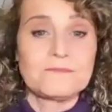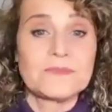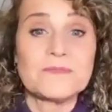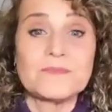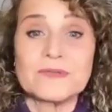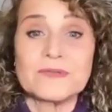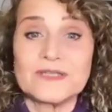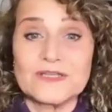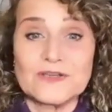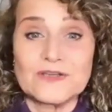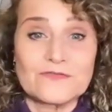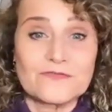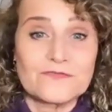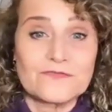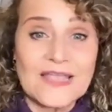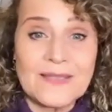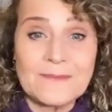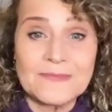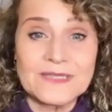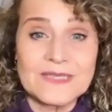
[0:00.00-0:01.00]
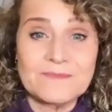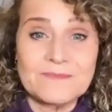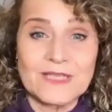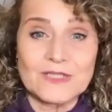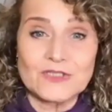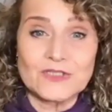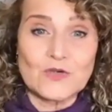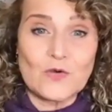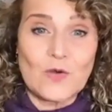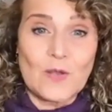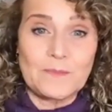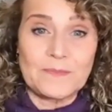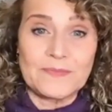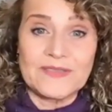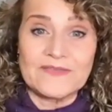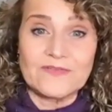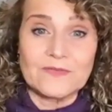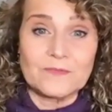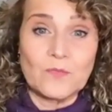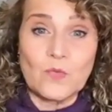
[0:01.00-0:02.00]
people in your family might show up even